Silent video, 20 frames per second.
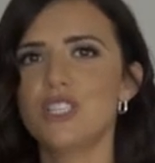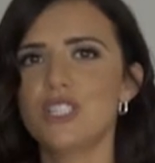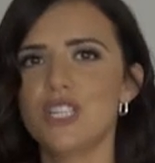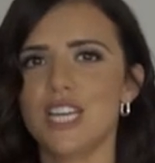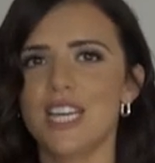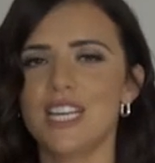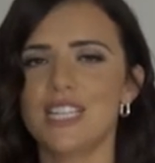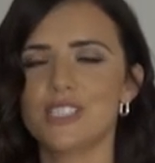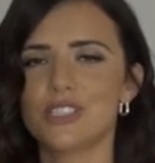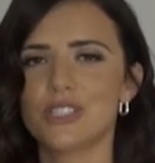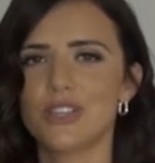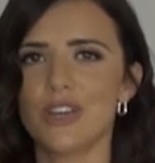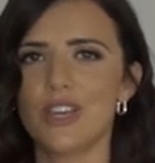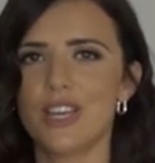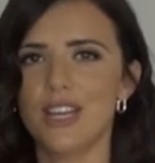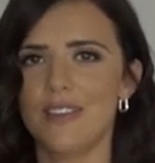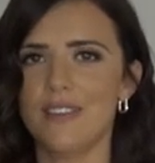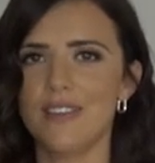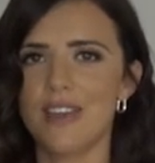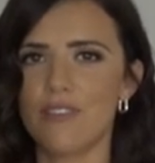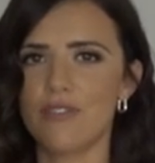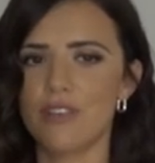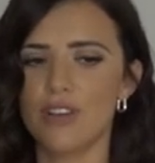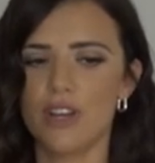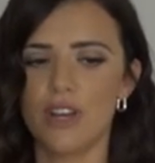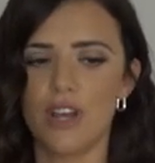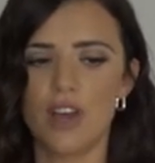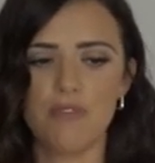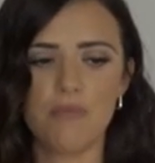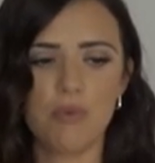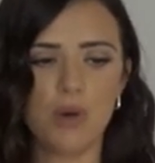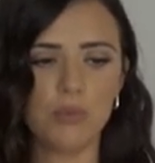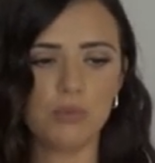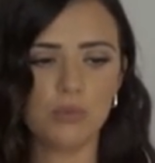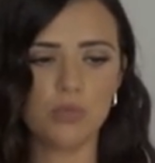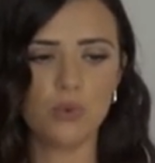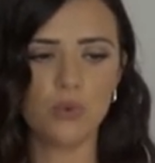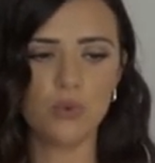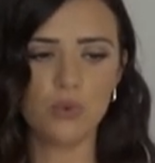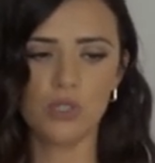the chicken's cooking in the oven, I've
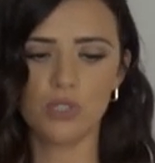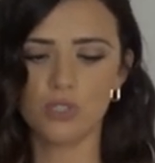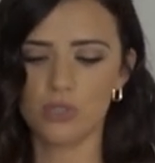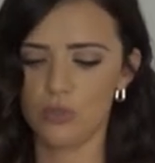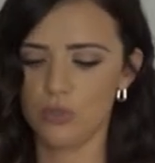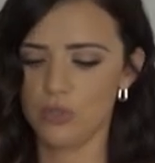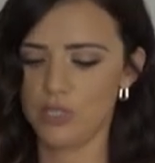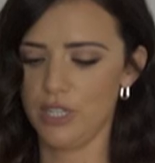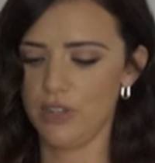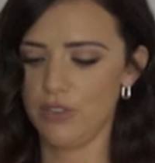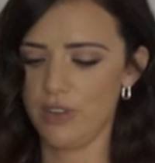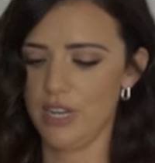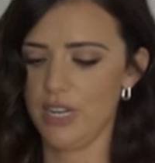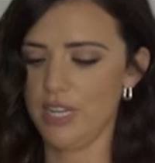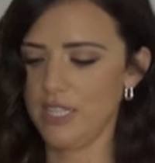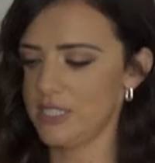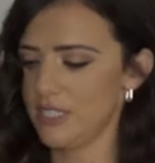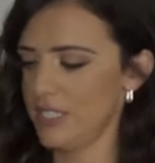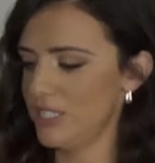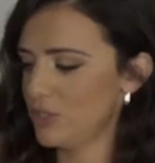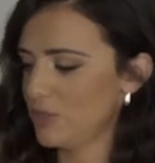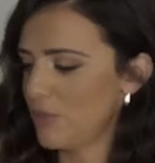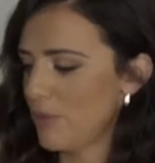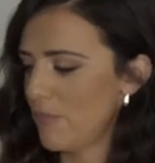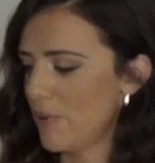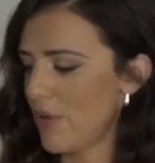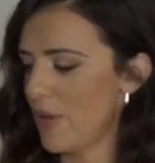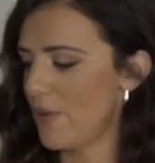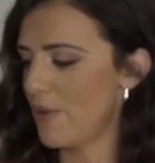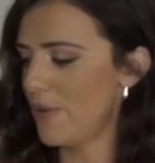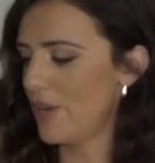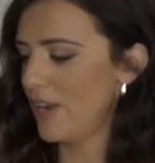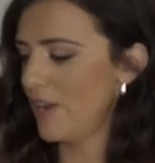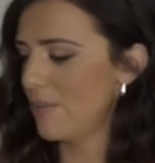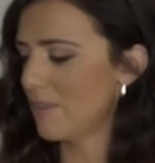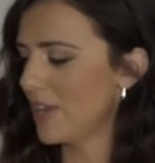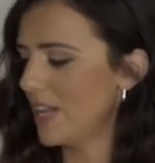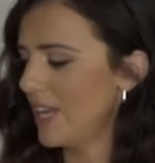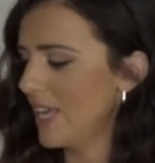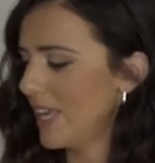popped all the sauce ingredients into a bowl and
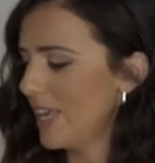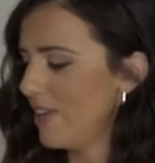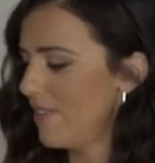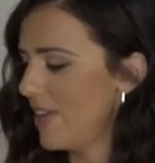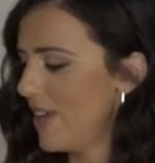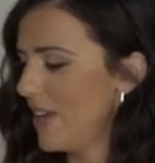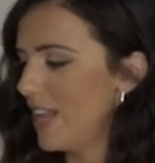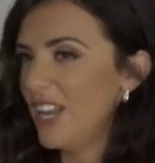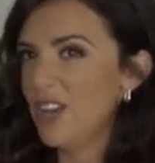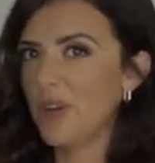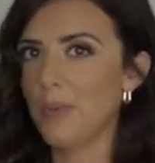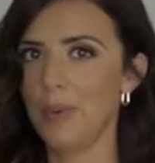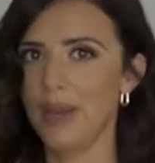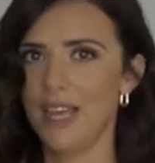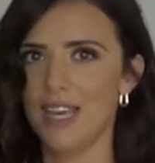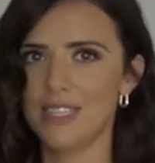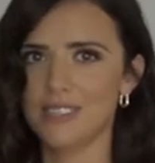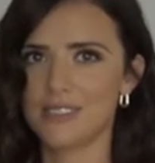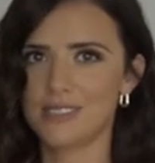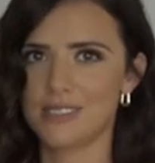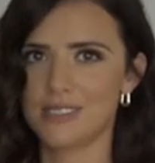I'm going to give it a little blitz.